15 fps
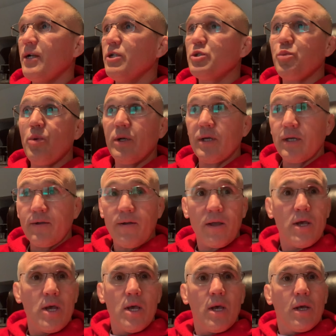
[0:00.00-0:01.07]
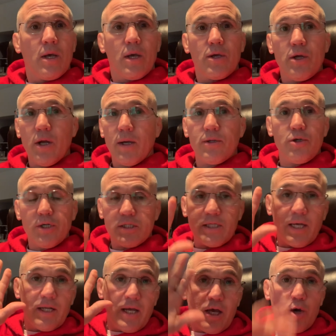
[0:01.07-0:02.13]
I just wanna, you know, you just
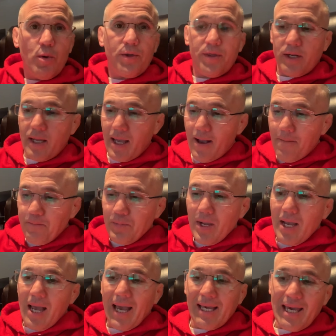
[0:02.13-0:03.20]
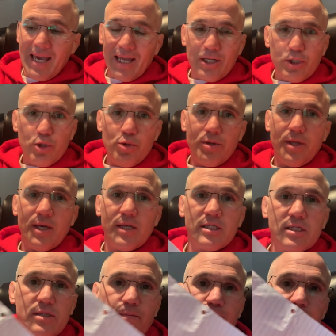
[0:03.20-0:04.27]
say, the hell with it. I can't do
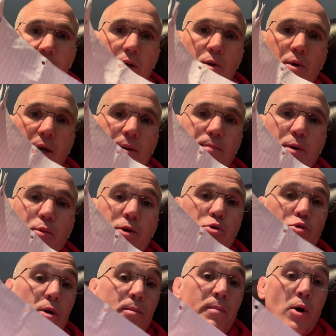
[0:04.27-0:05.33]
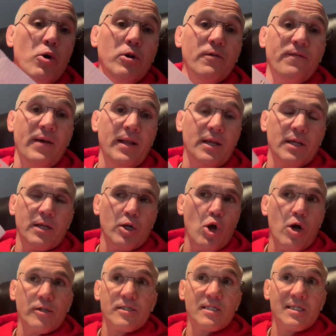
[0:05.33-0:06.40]
this, right? But when you are motivated and
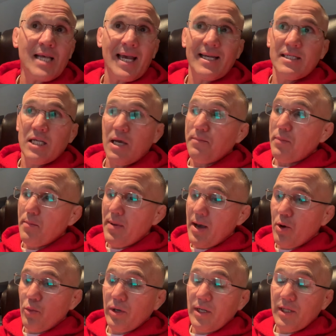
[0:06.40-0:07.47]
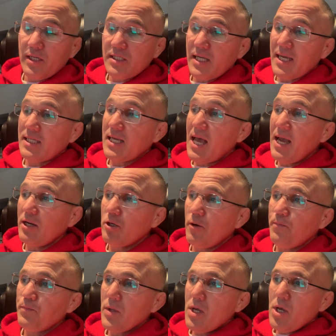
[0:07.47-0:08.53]
all psyched up about winning the state
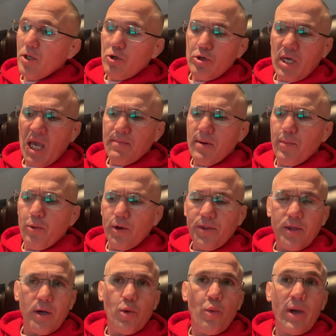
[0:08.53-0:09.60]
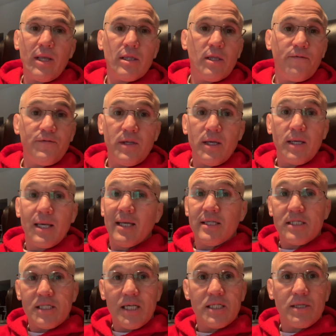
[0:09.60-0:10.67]
title, you came up with a weightlifting
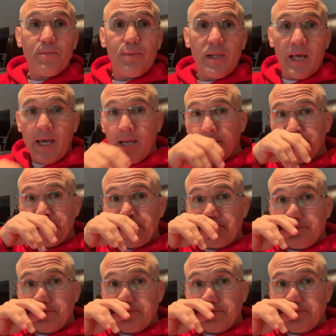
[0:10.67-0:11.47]
in-season plan.